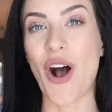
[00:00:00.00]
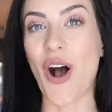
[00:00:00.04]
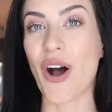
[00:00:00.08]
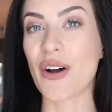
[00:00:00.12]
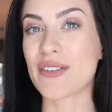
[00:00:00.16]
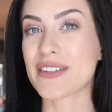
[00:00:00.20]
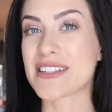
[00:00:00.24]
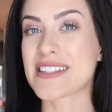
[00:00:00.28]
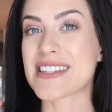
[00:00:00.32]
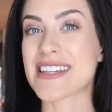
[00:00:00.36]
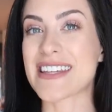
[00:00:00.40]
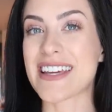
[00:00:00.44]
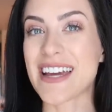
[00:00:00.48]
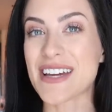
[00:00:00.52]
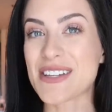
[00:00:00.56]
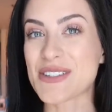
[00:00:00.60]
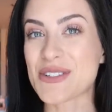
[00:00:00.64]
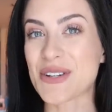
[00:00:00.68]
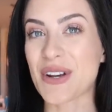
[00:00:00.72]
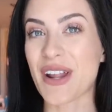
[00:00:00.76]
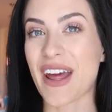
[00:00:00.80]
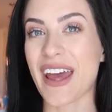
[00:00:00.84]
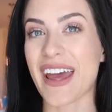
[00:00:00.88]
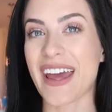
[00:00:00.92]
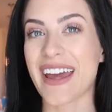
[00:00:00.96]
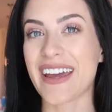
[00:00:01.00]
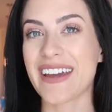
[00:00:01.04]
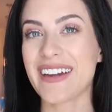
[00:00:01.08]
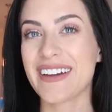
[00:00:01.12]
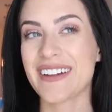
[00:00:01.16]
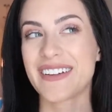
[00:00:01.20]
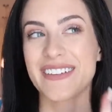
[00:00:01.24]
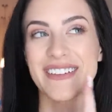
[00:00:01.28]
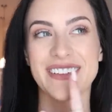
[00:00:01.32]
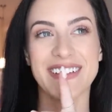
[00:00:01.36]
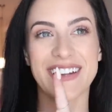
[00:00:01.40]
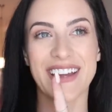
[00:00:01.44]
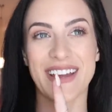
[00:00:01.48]
obviously
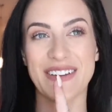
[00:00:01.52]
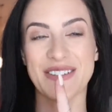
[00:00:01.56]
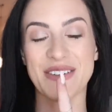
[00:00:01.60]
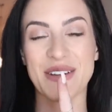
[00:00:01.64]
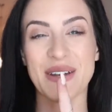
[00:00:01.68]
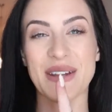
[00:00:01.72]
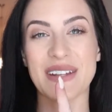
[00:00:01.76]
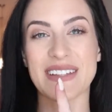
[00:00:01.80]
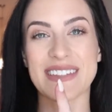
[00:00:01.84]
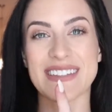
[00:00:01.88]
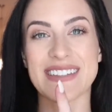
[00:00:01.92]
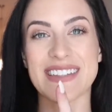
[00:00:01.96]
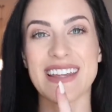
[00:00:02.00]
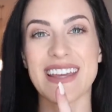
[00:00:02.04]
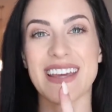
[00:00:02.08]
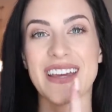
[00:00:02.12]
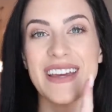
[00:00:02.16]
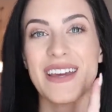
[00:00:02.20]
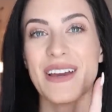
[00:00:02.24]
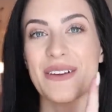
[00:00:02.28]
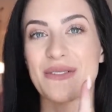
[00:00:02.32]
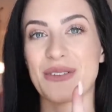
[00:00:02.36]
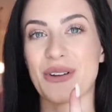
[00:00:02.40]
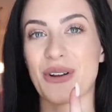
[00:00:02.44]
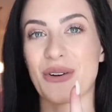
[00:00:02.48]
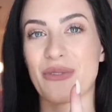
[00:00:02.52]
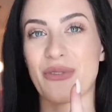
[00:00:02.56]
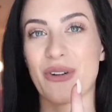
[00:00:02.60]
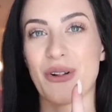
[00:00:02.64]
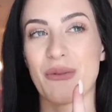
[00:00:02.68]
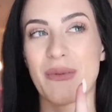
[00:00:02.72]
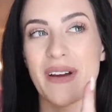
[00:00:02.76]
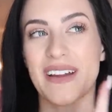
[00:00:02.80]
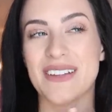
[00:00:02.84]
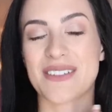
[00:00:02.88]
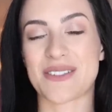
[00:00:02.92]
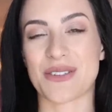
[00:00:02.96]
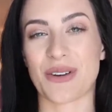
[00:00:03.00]
yesterday, if you didn't see, if you don't
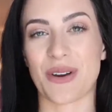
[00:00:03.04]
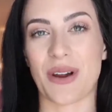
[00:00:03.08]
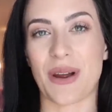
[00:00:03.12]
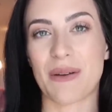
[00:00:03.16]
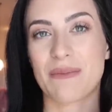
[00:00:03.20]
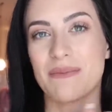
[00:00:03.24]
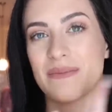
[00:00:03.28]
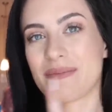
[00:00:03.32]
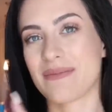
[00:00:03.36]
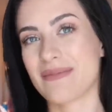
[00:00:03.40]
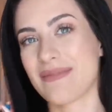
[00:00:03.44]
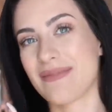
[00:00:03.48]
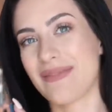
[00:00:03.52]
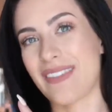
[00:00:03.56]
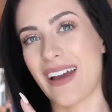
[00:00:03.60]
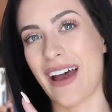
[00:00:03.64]
follow my Instagram,